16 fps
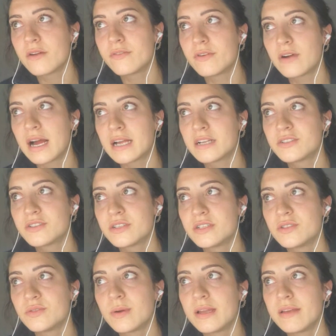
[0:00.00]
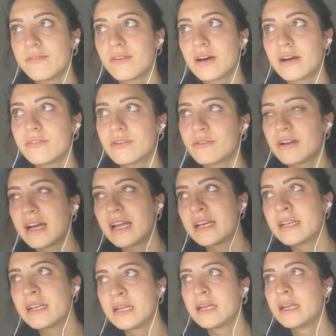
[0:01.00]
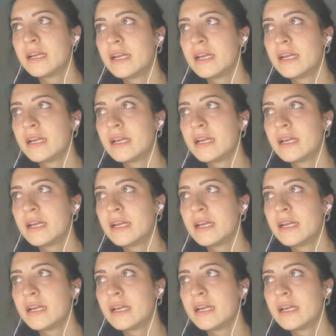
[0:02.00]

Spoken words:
over 125 a run.